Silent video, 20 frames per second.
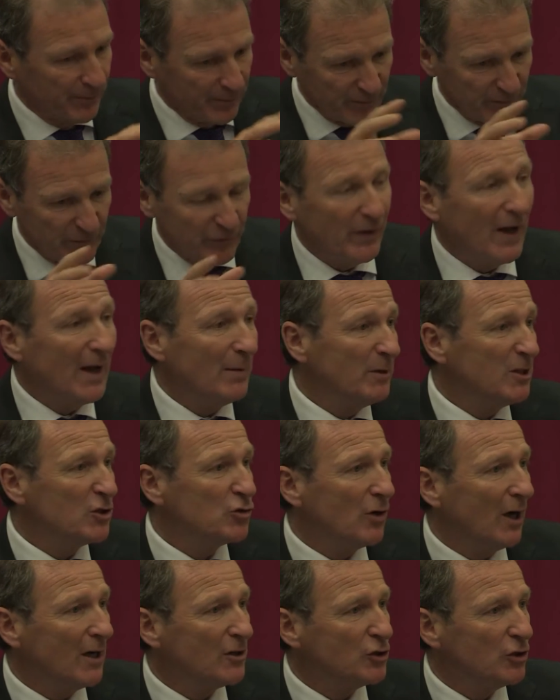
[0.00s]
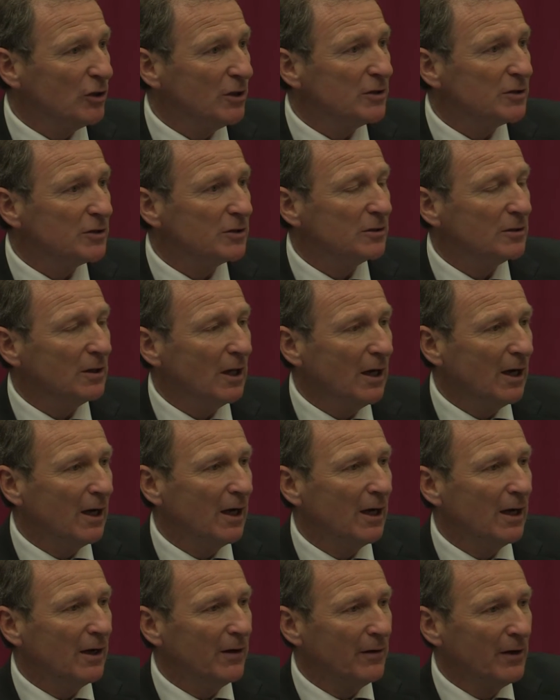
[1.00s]
family structures.
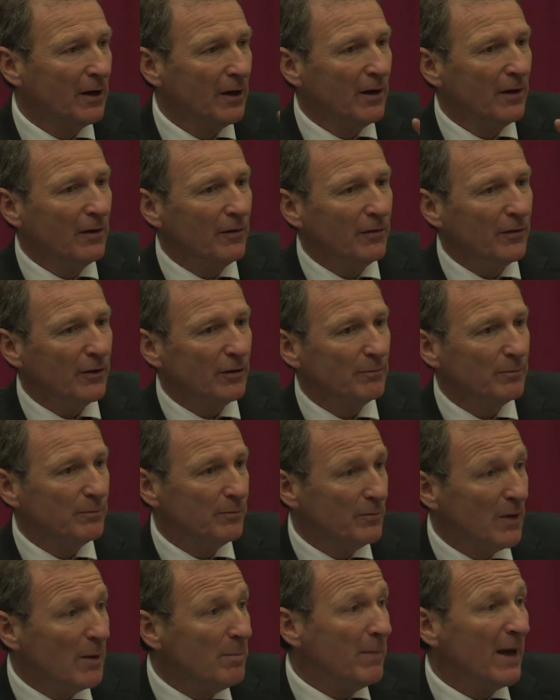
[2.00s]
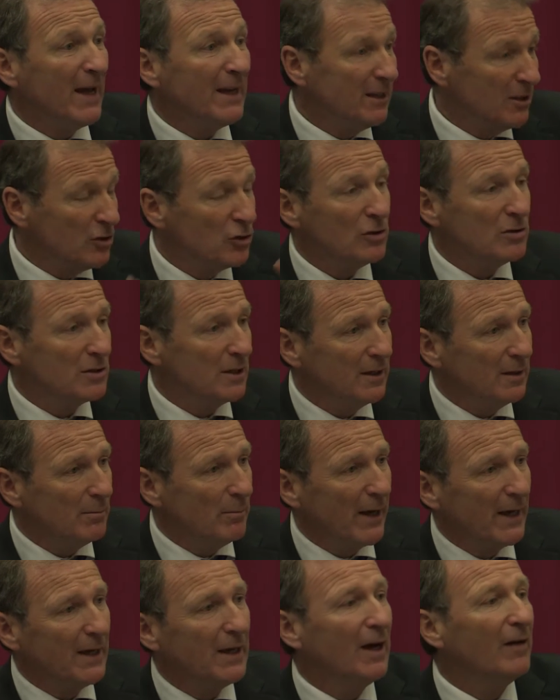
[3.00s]
The men, it's usually the
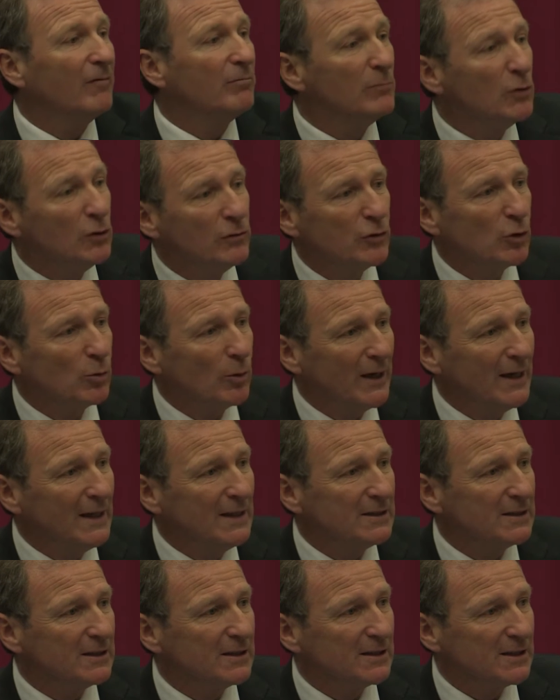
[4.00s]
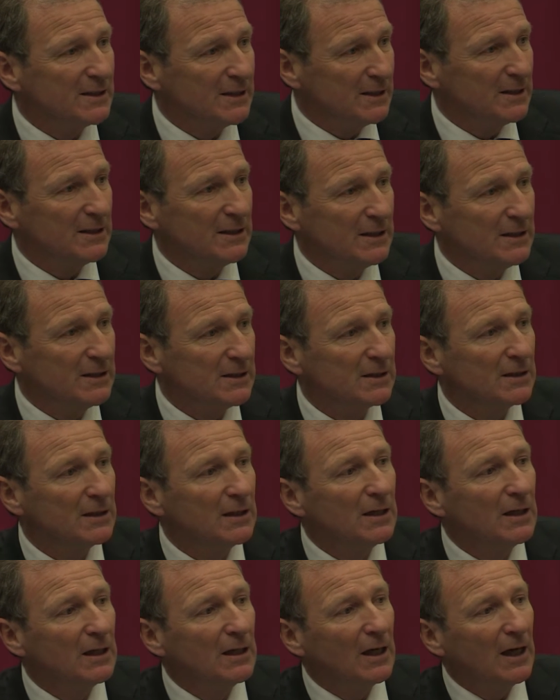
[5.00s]
men, have moved away to cities
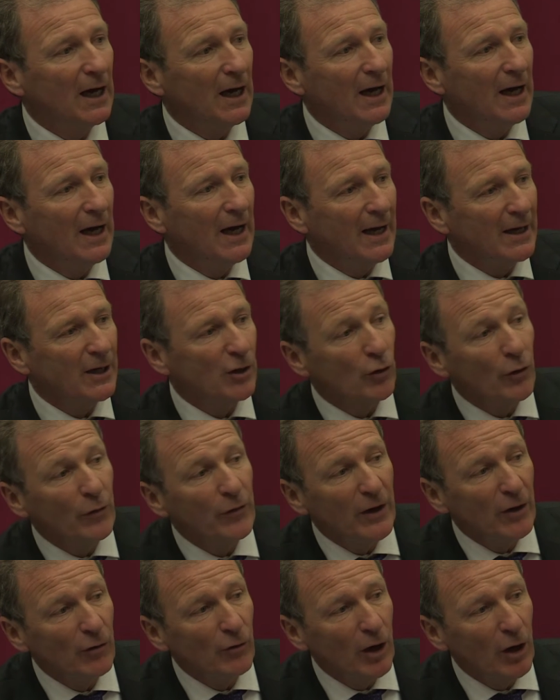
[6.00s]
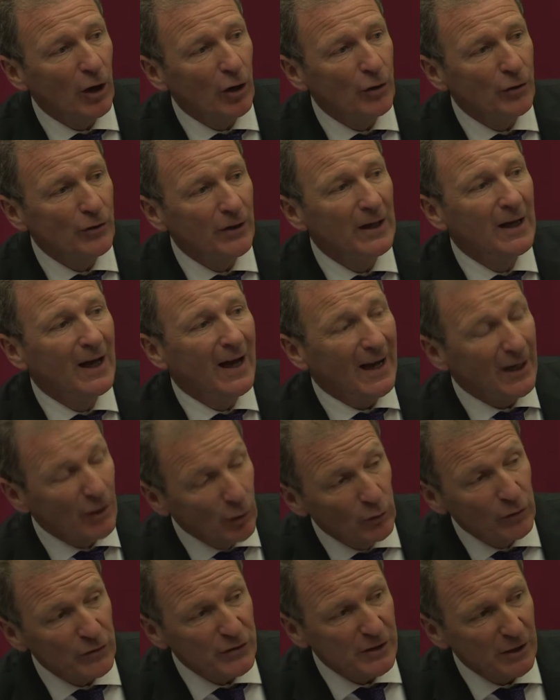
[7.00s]
and are on their own. And
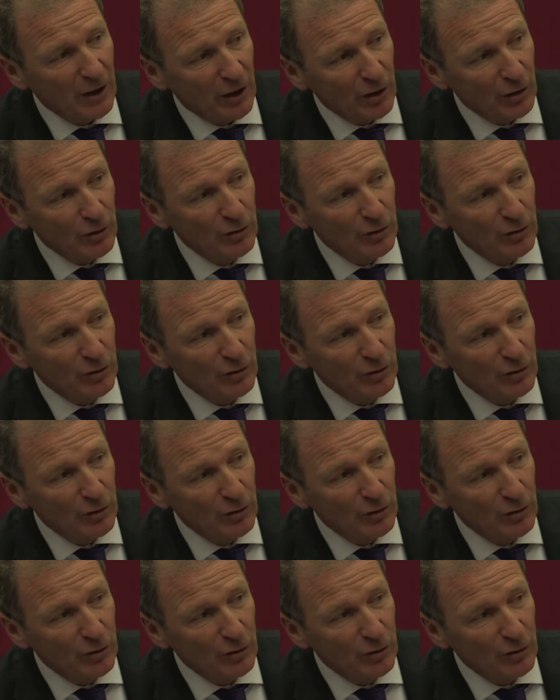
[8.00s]
also